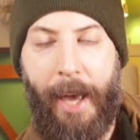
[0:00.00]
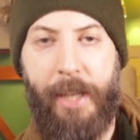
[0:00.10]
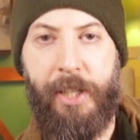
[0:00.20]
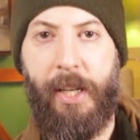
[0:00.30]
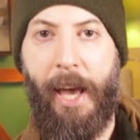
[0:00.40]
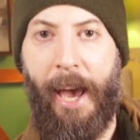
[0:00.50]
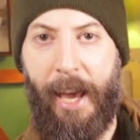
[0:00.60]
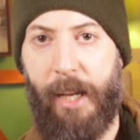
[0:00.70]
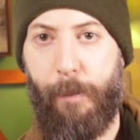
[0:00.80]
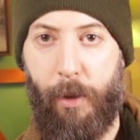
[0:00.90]
as
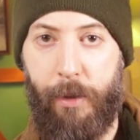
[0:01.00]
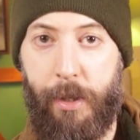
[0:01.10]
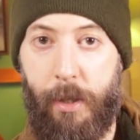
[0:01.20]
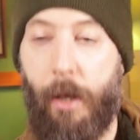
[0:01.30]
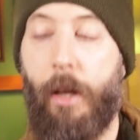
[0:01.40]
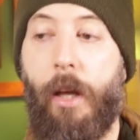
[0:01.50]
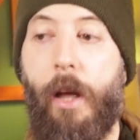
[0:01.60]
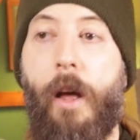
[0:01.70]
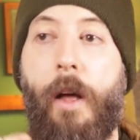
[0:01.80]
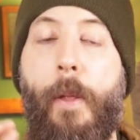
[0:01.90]
animals,
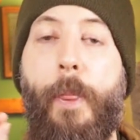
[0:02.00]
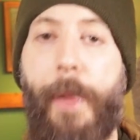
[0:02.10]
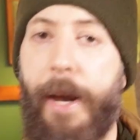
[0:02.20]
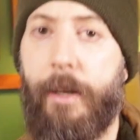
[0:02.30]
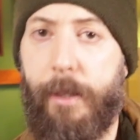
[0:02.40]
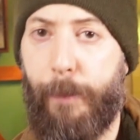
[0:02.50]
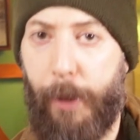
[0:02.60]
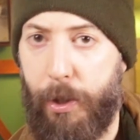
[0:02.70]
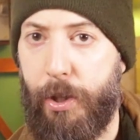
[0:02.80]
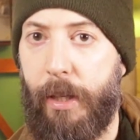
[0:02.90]
their
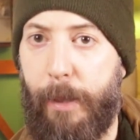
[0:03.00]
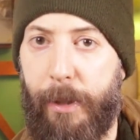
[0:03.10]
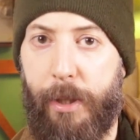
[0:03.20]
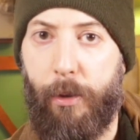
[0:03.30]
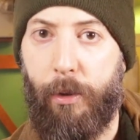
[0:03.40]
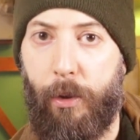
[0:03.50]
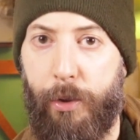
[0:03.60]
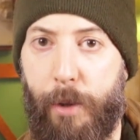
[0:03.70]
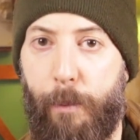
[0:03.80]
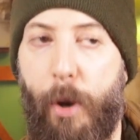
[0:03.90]
depiction in material
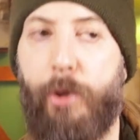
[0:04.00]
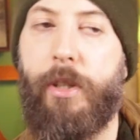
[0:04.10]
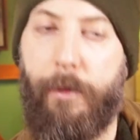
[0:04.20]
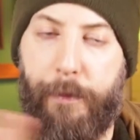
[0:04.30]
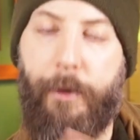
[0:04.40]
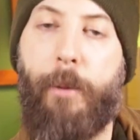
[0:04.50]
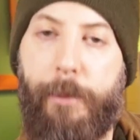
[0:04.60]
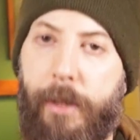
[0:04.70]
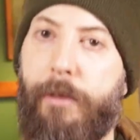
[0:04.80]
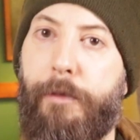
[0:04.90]
culture, mostly from
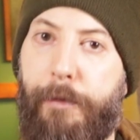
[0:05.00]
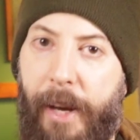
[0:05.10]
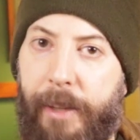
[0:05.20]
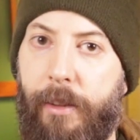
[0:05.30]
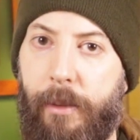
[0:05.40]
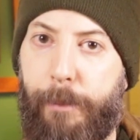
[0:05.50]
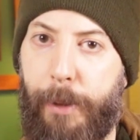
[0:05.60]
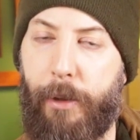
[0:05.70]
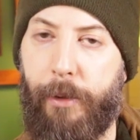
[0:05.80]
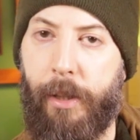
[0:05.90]
the Vandal
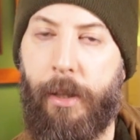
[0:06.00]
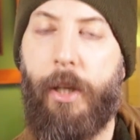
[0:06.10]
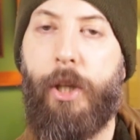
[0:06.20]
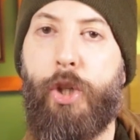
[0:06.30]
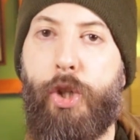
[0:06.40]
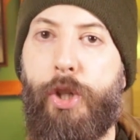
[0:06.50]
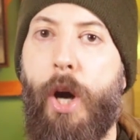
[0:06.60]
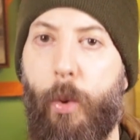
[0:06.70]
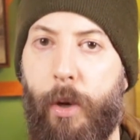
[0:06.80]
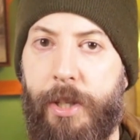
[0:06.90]
period,
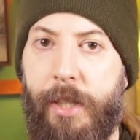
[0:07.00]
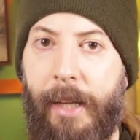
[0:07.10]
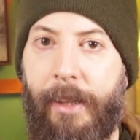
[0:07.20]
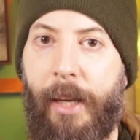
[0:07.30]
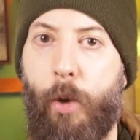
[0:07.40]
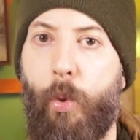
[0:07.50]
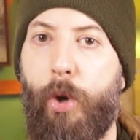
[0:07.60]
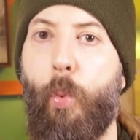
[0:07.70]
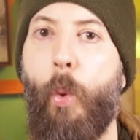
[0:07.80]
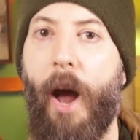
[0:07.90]
show us that they
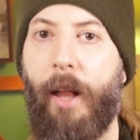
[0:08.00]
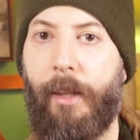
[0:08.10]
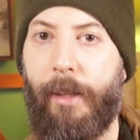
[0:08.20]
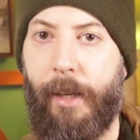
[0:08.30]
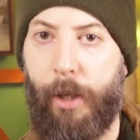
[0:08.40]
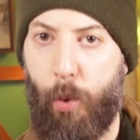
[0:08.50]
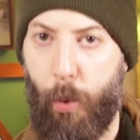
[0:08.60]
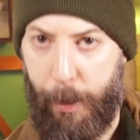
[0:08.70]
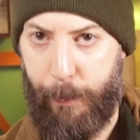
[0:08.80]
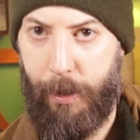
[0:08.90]
were well
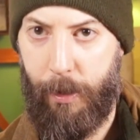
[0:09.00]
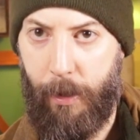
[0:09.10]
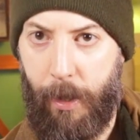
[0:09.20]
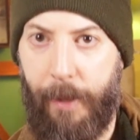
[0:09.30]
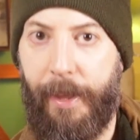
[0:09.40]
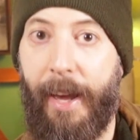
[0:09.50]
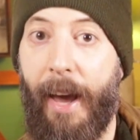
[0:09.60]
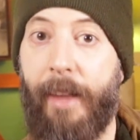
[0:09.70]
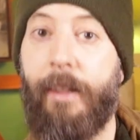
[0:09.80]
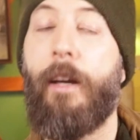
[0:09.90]
equipped. They
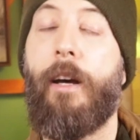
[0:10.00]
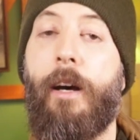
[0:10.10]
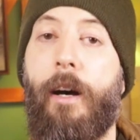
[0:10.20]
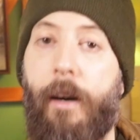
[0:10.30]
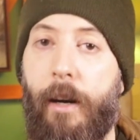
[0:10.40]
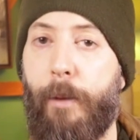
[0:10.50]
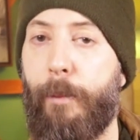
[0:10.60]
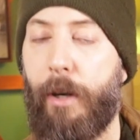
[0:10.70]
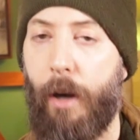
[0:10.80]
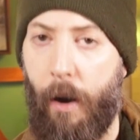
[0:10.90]
had
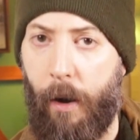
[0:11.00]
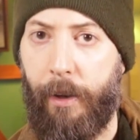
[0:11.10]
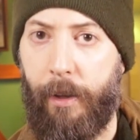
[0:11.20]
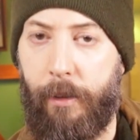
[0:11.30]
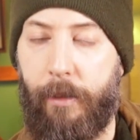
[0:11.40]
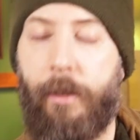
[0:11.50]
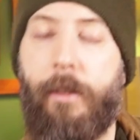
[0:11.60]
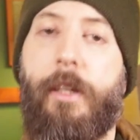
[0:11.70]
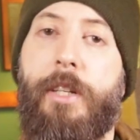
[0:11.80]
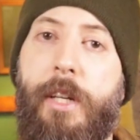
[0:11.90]
armor on,
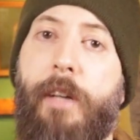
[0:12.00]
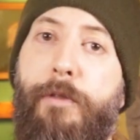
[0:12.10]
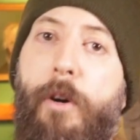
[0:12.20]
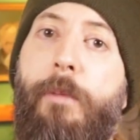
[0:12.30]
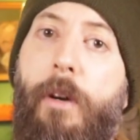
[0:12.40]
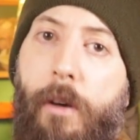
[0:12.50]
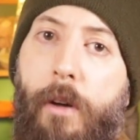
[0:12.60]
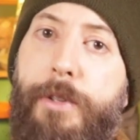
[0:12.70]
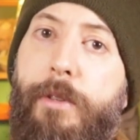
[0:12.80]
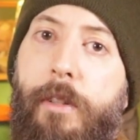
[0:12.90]
aside from
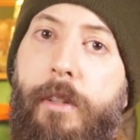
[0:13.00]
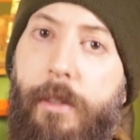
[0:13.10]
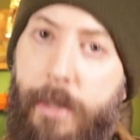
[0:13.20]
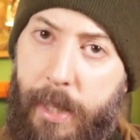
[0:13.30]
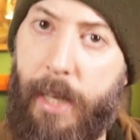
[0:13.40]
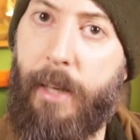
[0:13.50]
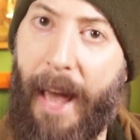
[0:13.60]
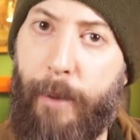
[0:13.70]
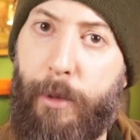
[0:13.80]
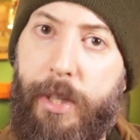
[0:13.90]
also the skinned
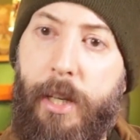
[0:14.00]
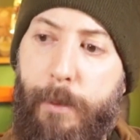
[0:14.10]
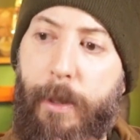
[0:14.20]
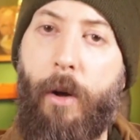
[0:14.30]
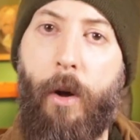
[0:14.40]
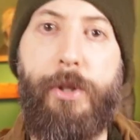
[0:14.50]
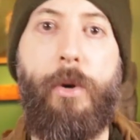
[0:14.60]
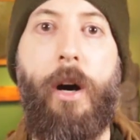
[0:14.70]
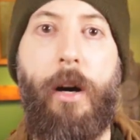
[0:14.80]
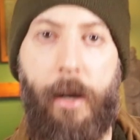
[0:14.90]
animal skins, but
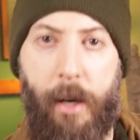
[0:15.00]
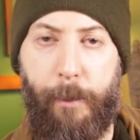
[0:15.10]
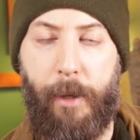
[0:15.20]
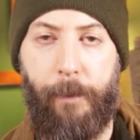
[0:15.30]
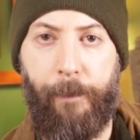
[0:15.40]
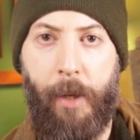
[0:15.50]
also armor.